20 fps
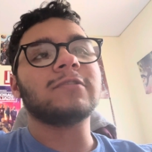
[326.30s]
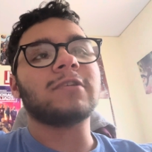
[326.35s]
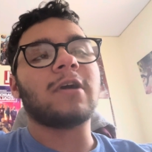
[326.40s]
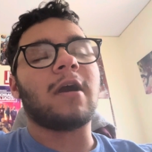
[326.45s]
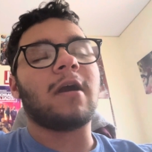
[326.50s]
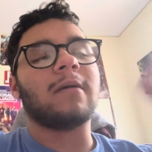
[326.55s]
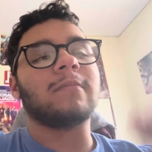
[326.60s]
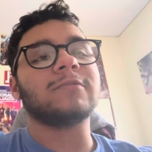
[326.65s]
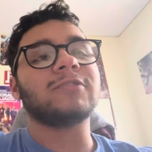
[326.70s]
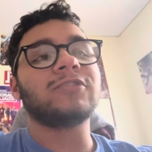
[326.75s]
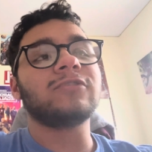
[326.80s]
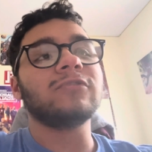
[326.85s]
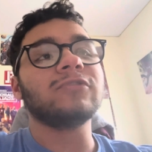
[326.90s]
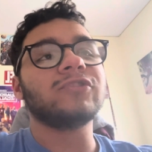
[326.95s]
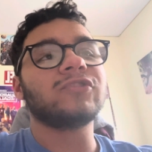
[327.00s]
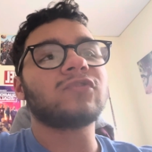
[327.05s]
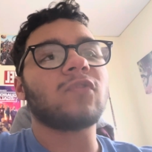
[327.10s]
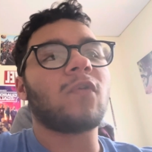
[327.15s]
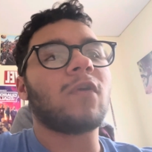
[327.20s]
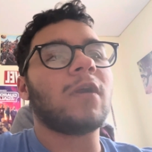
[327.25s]
um, Sue
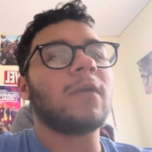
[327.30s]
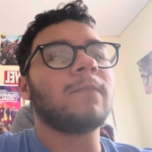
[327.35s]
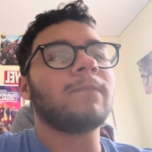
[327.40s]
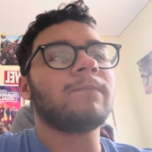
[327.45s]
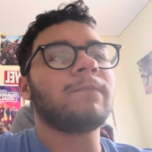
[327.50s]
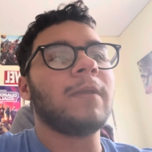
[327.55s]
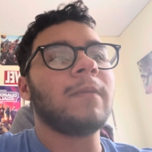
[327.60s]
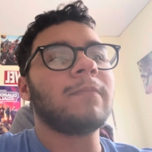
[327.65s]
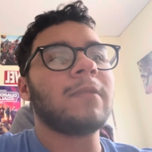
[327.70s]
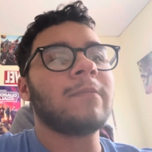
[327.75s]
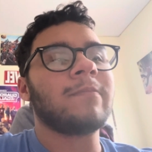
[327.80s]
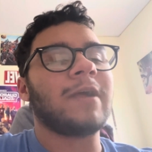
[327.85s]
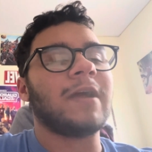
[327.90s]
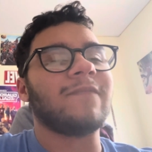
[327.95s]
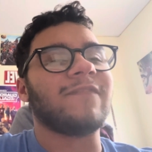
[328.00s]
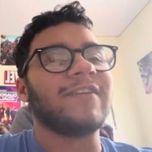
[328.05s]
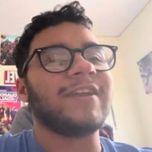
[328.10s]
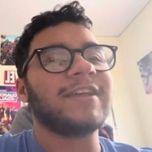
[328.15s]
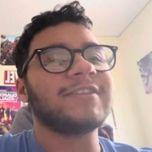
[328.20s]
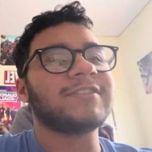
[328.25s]
Storm, being played by
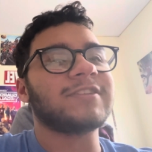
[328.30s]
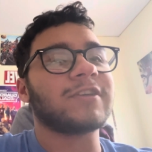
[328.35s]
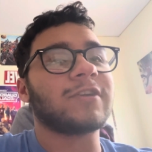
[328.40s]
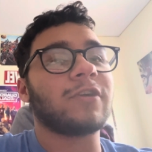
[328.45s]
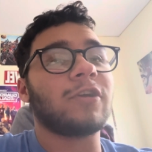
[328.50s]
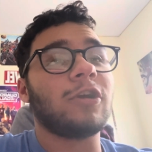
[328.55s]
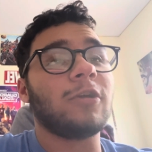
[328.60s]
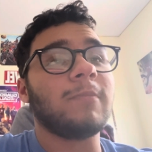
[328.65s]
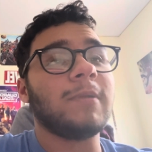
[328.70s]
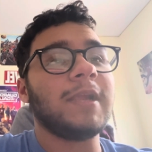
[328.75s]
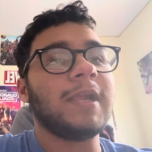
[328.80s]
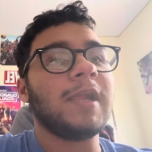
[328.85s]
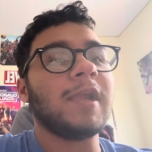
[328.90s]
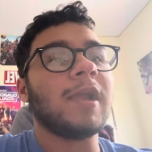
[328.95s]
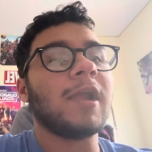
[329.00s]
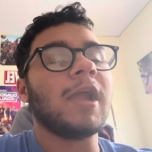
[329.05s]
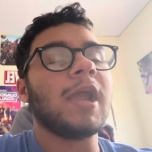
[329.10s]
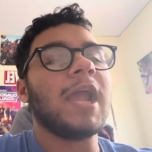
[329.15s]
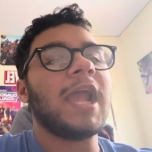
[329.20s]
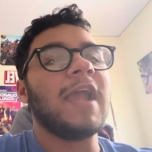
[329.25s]
Vanessa Kirby.
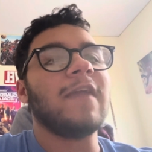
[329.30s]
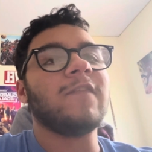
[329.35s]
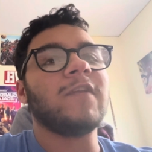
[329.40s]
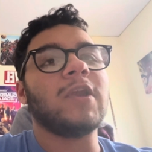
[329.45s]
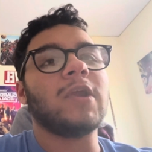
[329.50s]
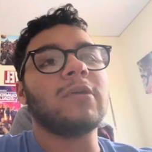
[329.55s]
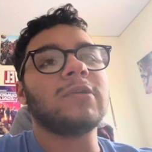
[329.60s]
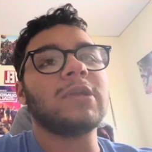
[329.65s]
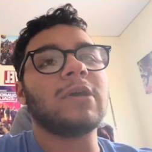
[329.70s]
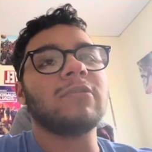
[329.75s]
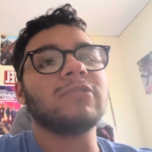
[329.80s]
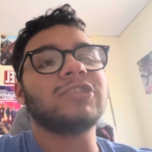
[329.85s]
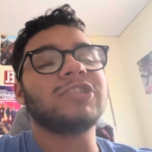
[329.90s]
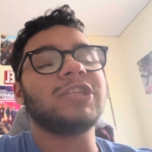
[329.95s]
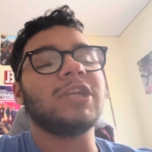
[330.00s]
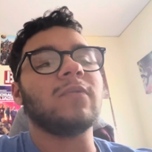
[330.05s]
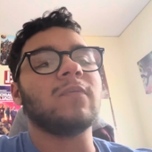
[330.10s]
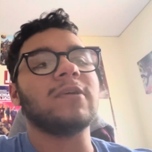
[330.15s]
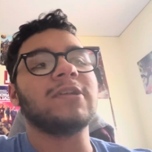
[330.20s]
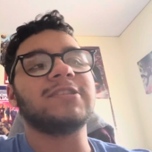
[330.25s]
If you don't know,
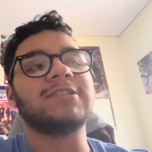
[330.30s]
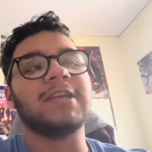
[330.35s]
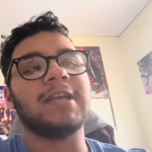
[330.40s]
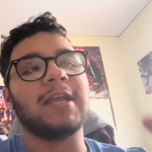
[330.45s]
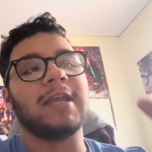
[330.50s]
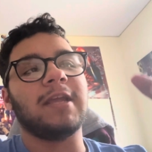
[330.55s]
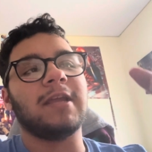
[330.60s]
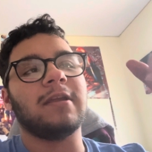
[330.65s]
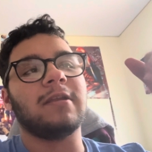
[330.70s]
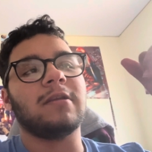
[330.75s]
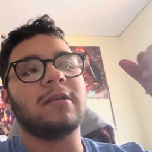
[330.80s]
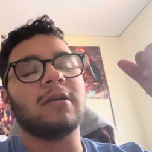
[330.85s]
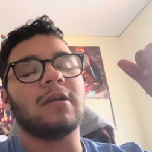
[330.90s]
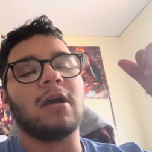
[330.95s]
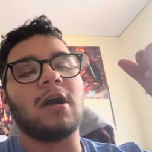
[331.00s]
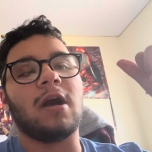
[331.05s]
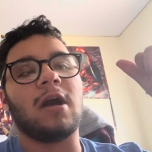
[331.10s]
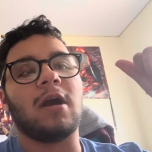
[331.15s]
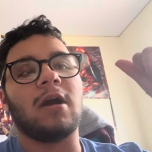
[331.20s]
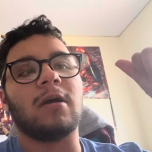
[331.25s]
she was in
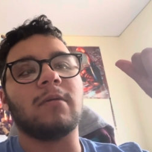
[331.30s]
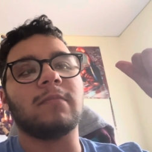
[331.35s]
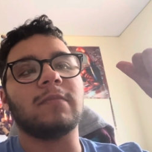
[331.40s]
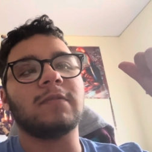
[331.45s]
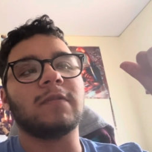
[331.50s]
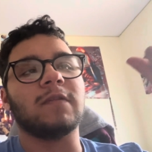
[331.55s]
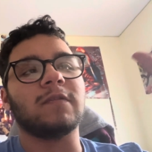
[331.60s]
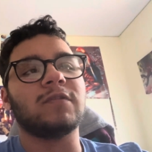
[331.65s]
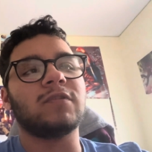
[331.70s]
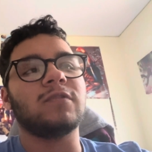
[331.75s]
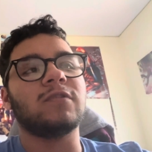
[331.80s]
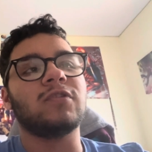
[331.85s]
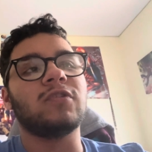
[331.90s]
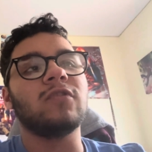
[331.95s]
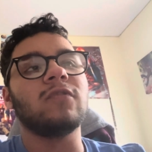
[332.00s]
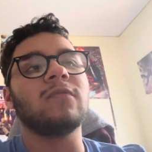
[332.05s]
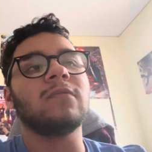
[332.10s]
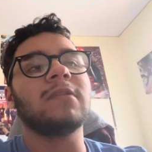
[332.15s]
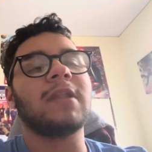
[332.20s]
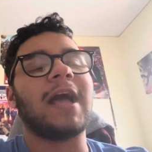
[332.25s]
um, the
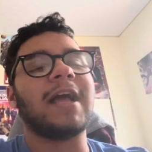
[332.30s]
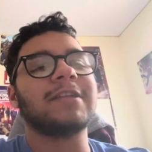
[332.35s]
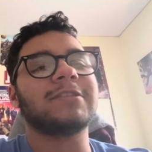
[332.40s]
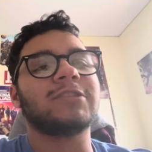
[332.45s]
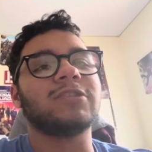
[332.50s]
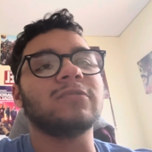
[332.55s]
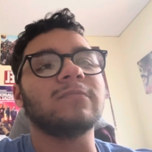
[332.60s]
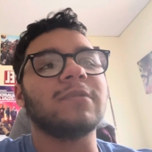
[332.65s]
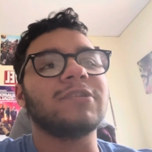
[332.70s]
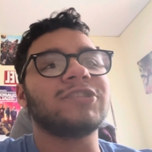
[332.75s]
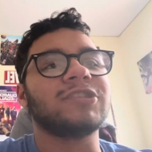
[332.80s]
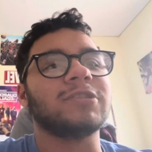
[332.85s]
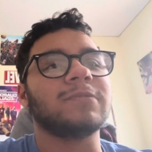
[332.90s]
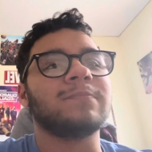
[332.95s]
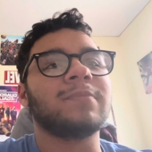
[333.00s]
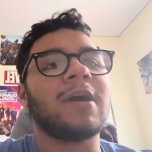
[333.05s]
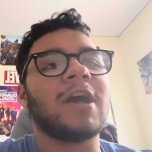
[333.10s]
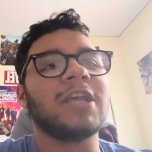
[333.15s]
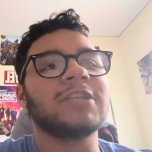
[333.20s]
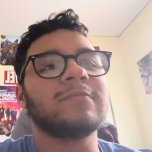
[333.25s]
two last two Mission
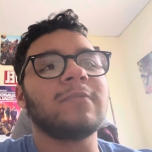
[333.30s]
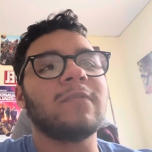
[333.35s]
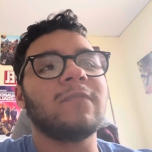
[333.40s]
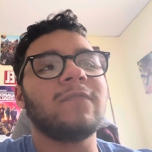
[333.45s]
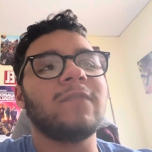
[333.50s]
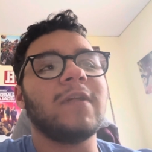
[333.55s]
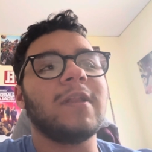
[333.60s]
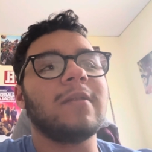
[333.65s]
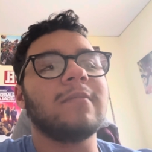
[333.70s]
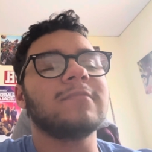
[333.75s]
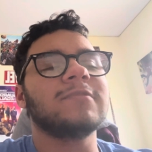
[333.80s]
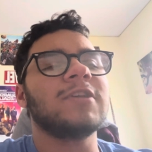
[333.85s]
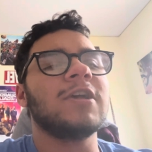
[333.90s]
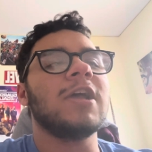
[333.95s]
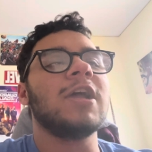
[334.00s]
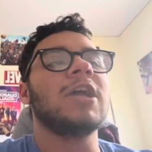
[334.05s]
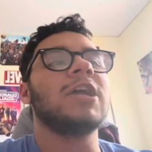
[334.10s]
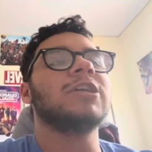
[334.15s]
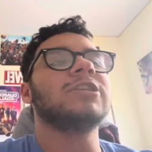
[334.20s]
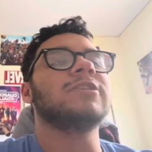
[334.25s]
Impossible films.
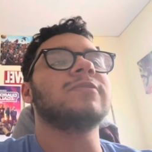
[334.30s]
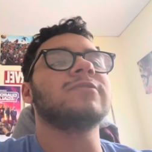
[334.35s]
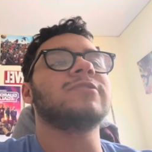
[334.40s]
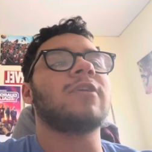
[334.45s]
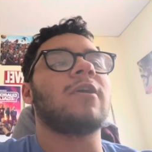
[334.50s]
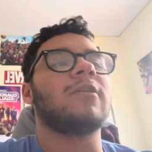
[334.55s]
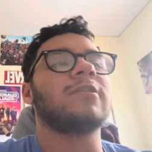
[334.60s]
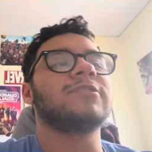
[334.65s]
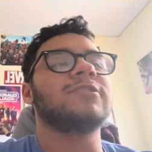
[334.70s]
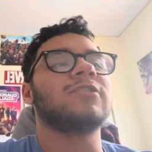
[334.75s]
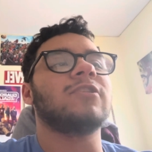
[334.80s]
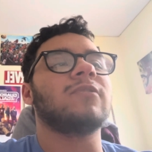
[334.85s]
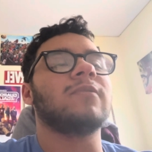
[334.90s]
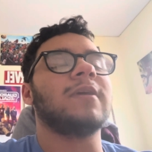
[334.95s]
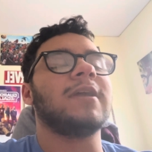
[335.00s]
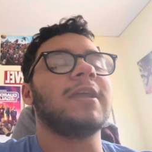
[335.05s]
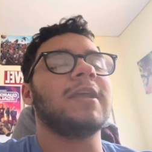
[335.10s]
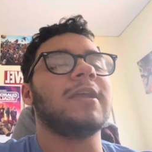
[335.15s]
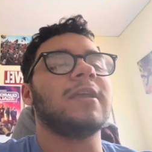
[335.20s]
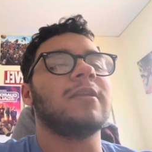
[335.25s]
She was also
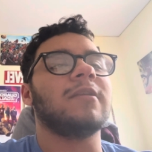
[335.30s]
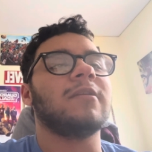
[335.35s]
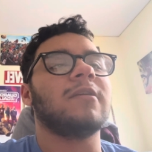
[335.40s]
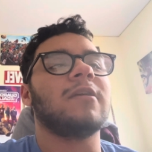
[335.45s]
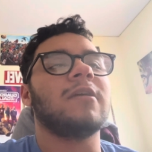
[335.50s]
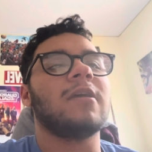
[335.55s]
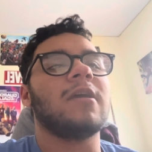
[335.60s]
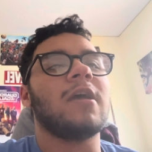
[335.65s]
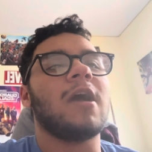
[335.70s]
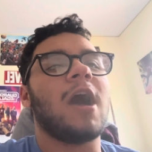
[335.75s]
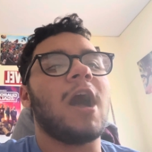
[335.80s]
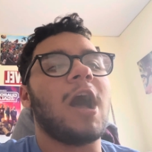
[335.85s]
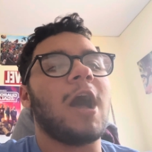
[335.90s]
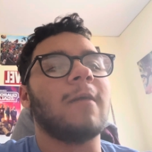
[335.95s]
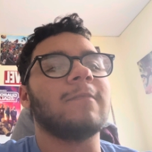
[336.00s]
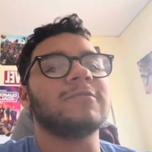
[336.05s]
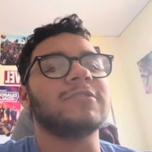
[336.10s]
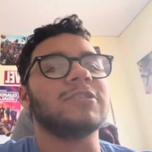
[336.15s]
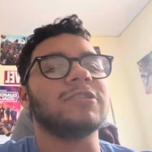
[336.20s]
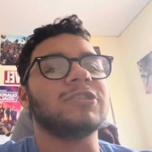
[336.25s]
in
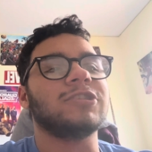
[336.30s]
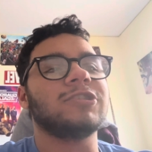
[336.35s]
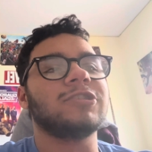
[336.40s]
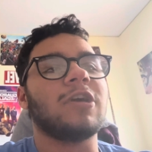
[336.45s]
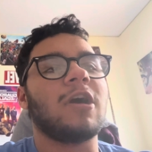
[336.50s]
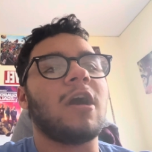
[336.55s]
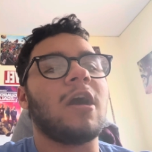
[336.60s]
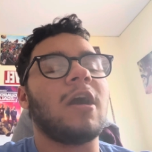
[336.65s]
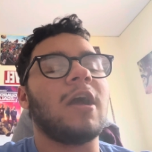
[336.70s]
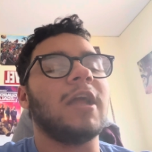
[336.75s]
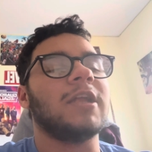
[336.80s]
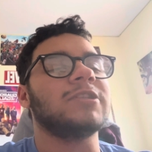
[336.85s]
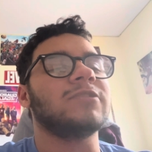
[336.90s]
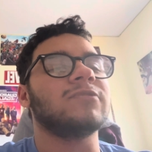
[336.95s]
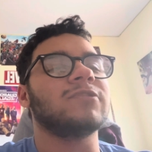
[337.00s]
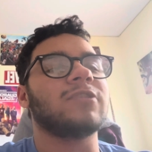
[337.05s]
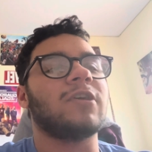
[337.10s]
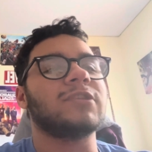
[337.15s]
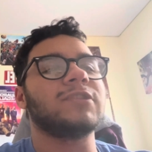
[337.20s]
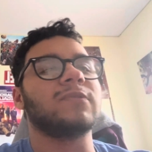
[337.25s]
Hobbs and Shaw, and he
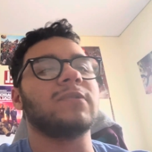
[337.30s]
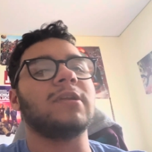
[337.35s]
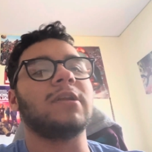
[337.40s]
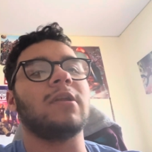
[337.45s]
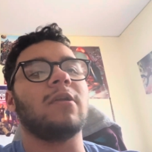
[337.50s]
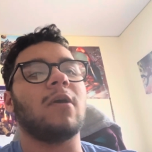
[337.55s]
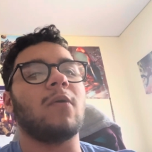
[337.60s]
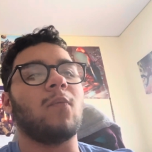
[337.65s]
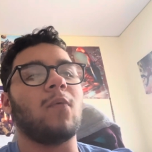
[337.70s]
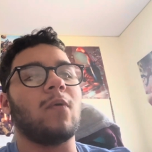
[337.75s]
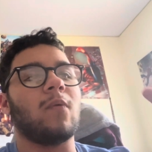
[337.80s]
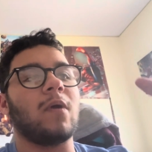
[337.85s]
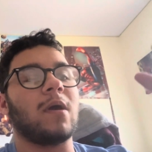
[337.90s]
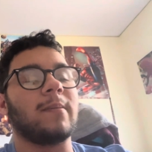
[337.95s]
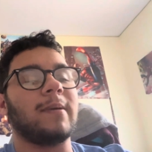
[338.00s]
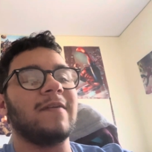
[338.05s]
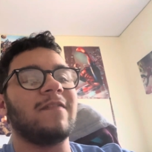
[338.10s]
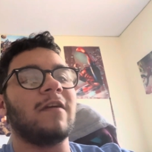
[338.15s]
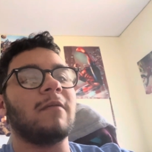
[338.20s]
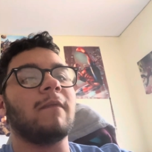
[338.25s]
was also in one
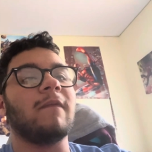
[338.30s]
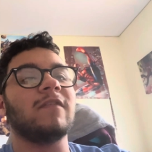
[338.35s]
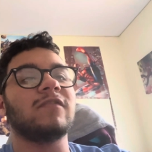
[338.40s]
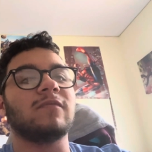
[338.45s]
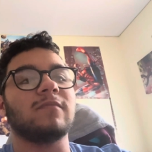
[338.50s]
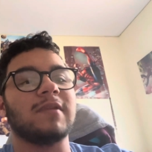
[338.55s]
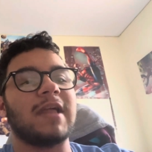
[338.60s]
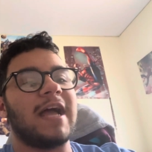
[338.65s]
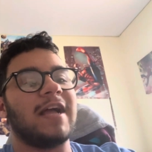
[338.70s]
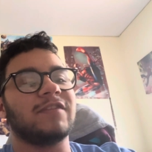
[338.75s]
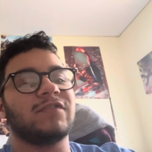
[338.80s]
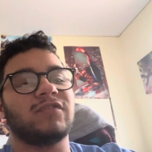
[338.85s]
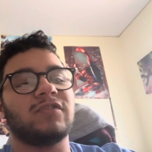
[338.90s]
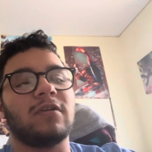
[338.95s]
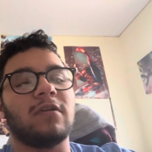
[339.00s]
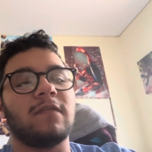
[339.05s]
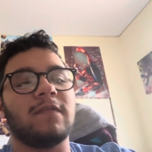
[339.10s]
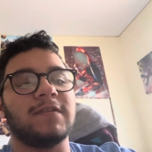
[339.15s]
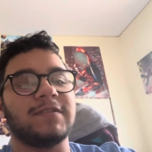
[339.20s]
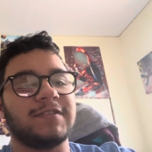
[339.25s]
of my favorite movies from last
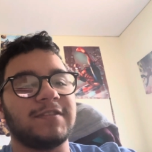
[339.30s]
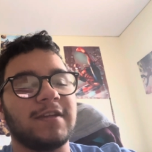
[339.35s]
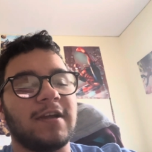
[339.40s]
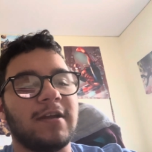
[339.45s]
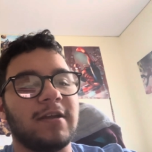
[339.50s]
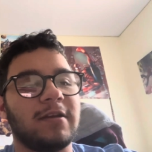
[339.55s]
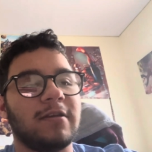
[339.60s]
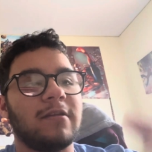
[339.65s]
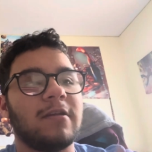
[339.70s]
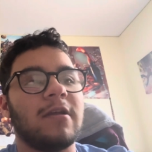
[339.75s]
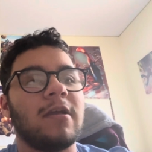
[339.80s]
year, To the Sun.